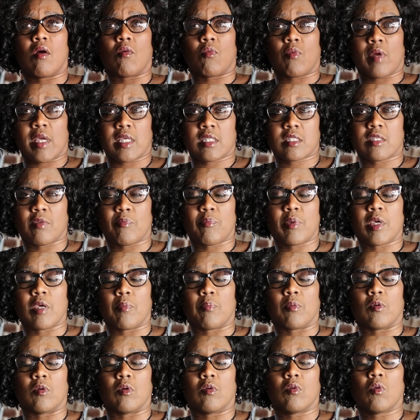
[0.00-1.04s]
race of
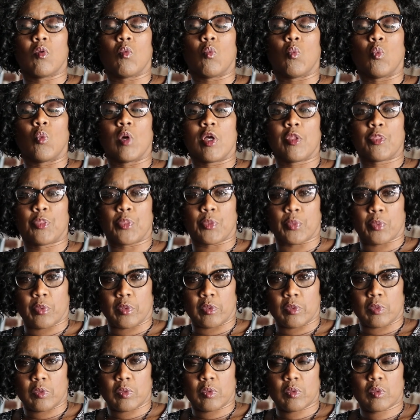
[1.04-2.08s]
people went
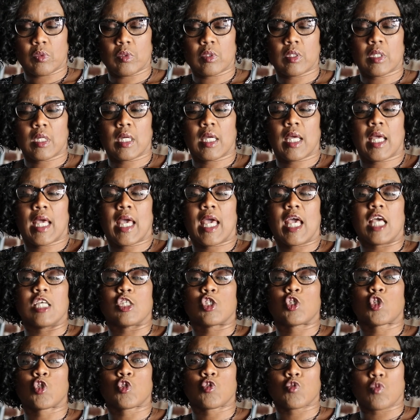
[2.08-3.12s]
through and
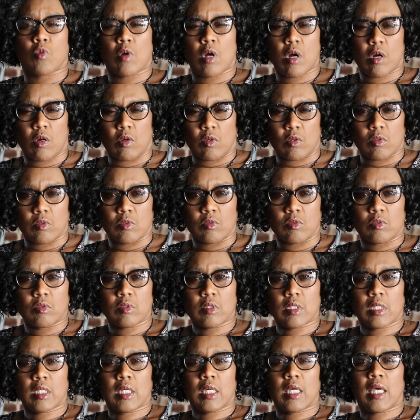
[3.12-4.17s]
struggled,
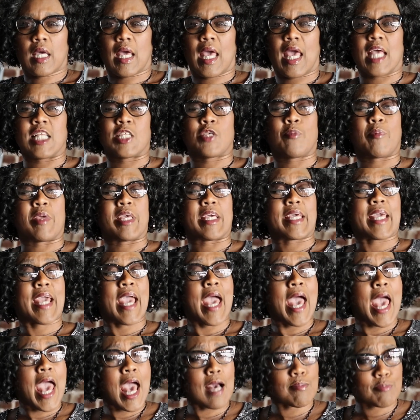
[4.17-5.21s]
and to be
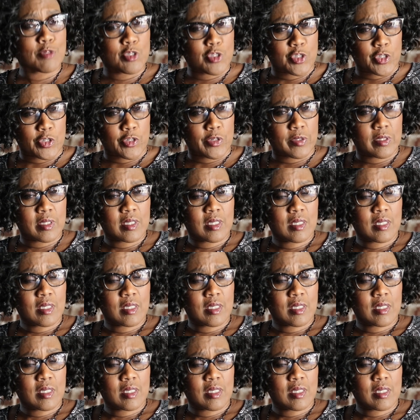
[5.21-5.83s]
captured